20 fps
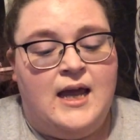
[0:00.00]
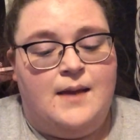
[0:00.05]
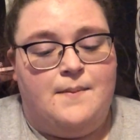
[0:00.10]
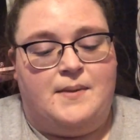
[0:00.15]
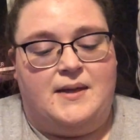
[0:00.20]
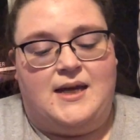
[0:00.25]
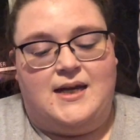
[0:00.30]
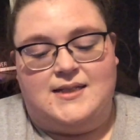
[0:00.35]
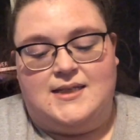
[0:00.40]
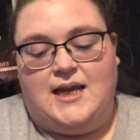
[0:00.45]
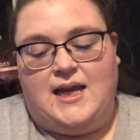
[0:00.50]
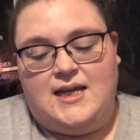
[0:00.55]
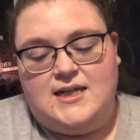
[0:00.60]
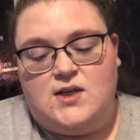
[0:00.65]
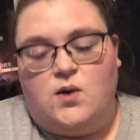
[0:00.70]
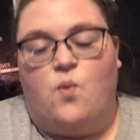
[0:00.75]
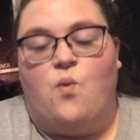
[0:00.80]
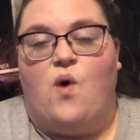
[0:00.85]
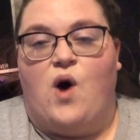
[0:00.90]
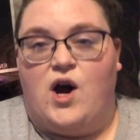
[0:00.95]
because it is
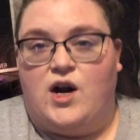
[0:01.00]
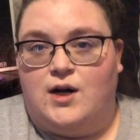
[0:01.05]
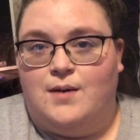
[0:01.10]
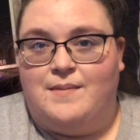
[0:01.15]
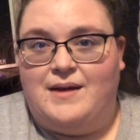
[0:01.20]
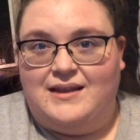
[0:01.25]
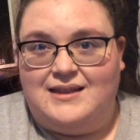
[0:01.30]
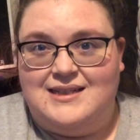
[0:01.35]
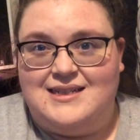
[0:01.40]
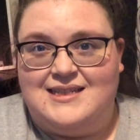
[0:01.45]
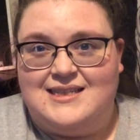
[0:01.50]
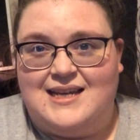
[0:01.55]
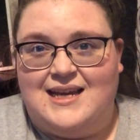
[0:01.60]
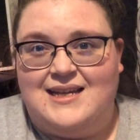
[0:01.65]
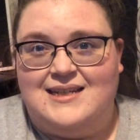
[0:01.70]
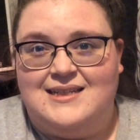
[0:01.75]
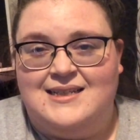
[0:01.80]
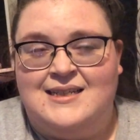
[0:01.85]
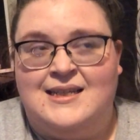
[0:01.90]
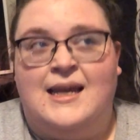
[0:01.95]
a watermelon
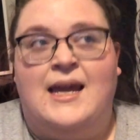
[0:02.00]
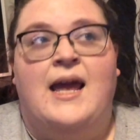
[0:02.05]
scent.